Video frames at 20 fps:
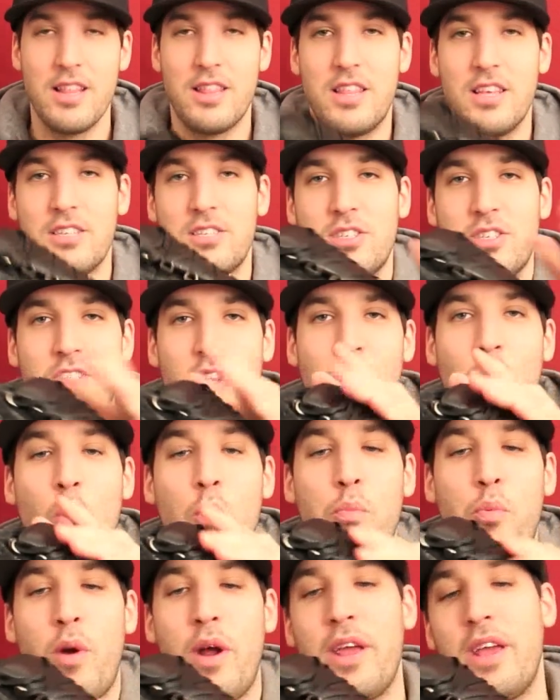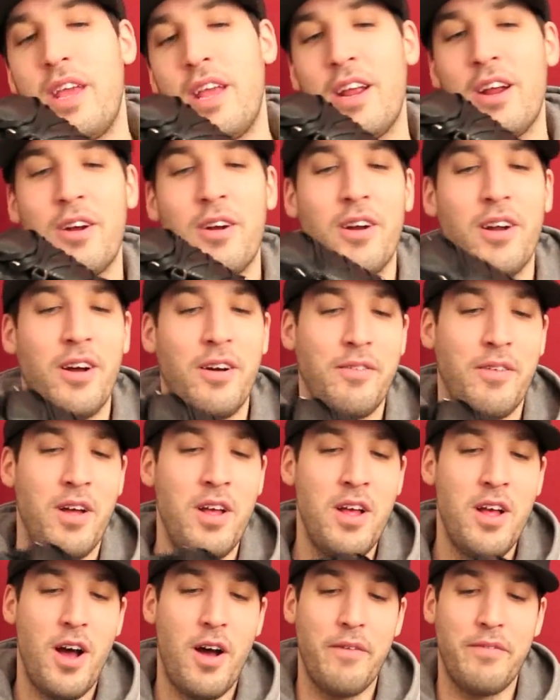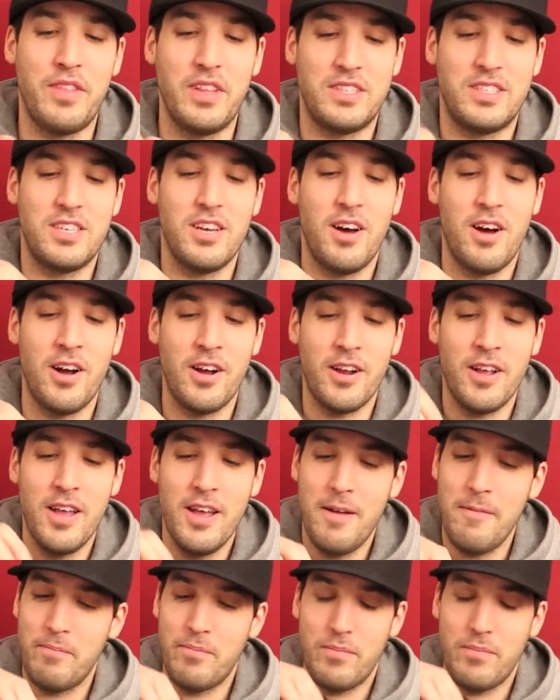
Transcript: This slope right here of of the tongue,